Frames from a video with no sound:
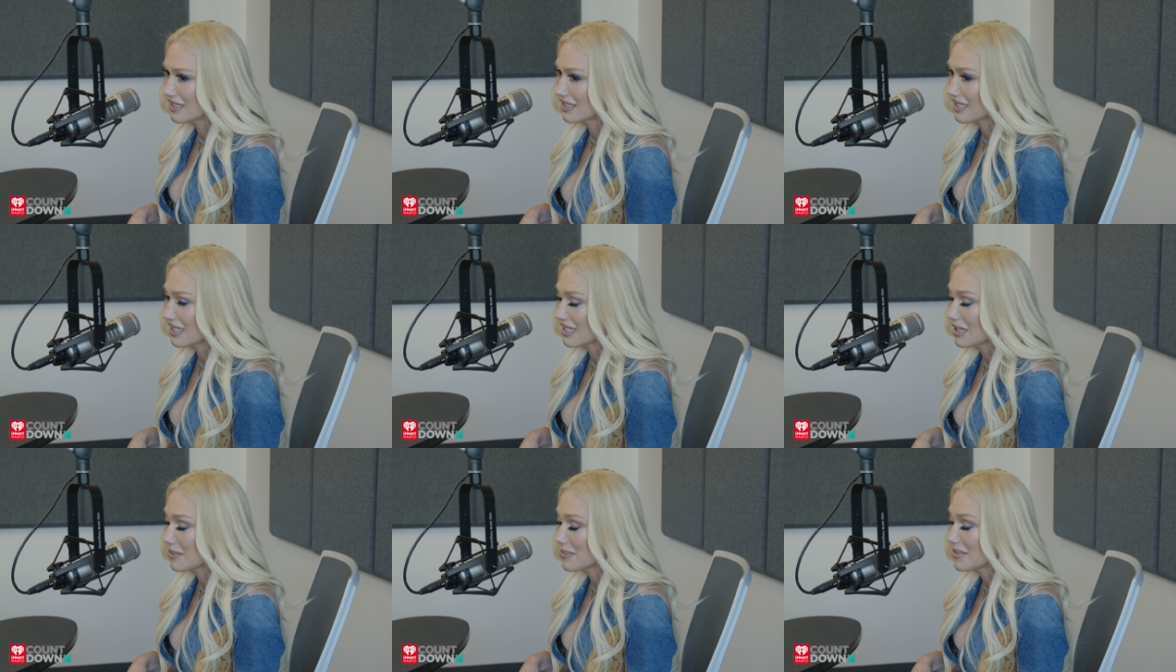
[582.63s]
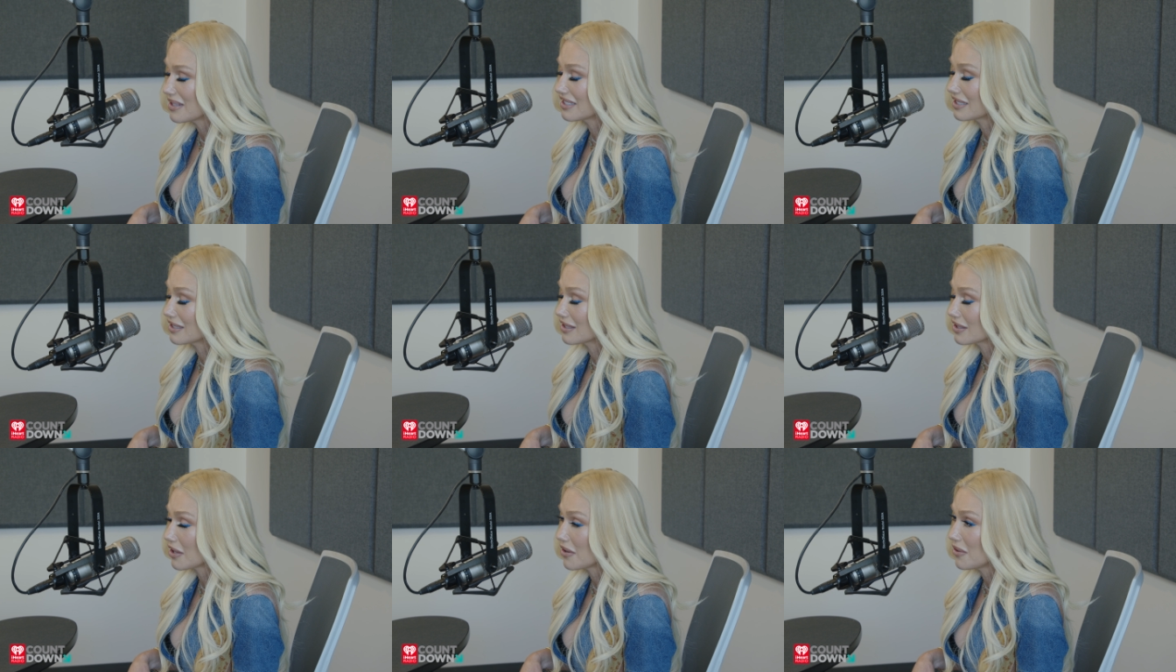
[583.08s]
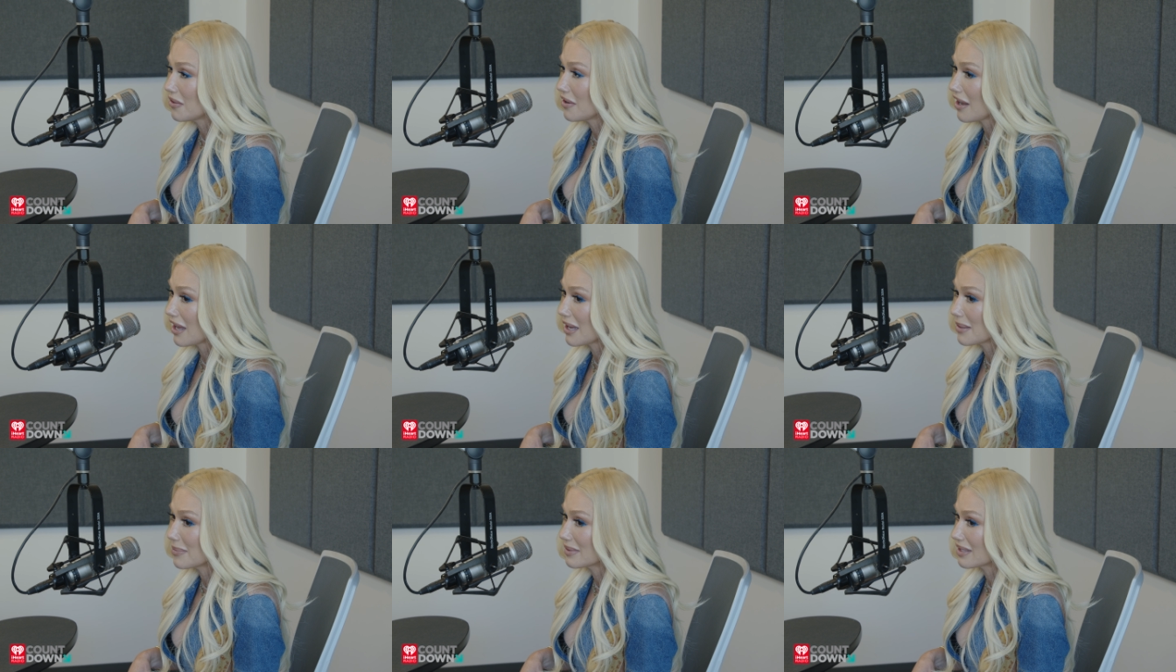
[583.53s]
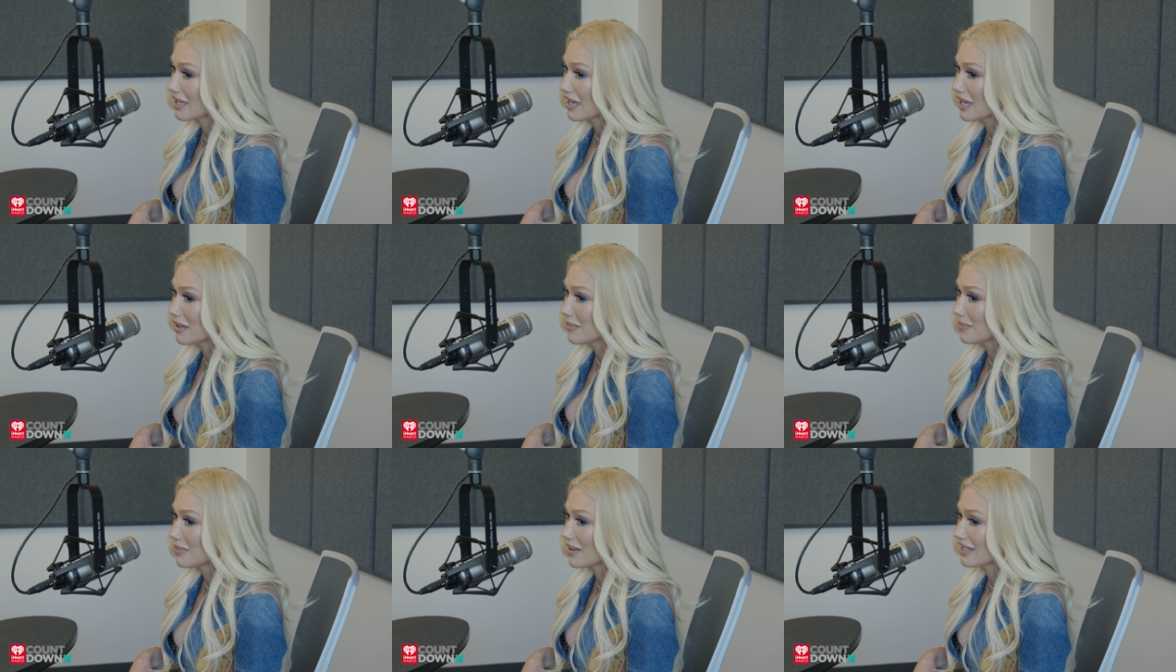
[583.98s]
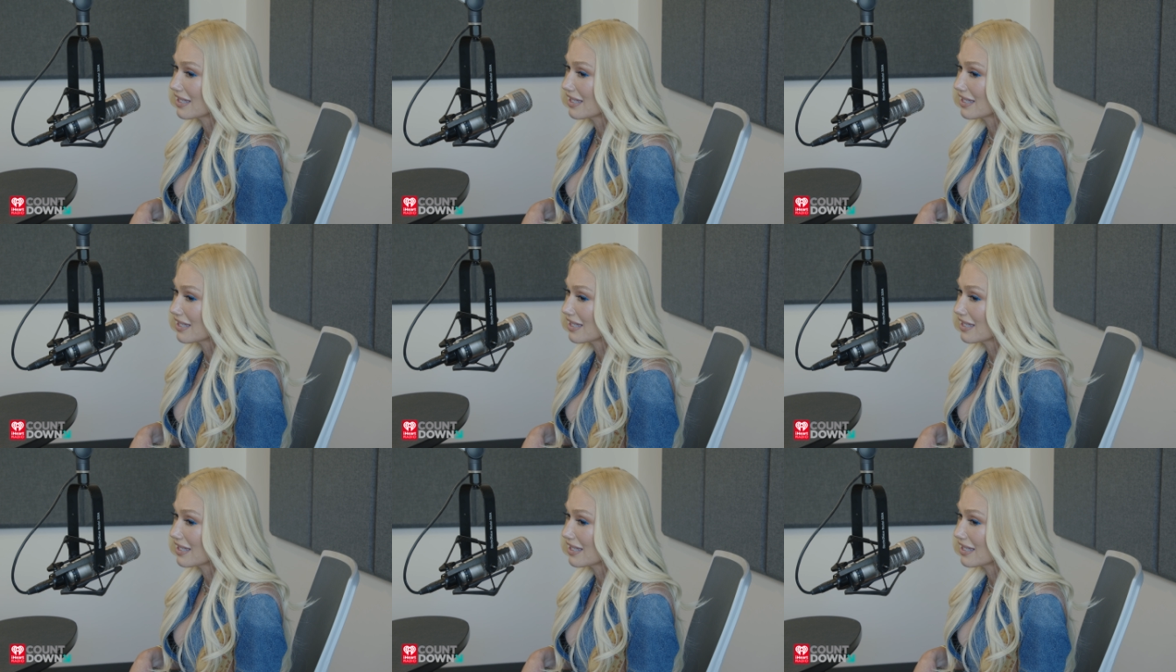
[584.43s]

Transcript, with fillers: It's getting me roof. so hyped up.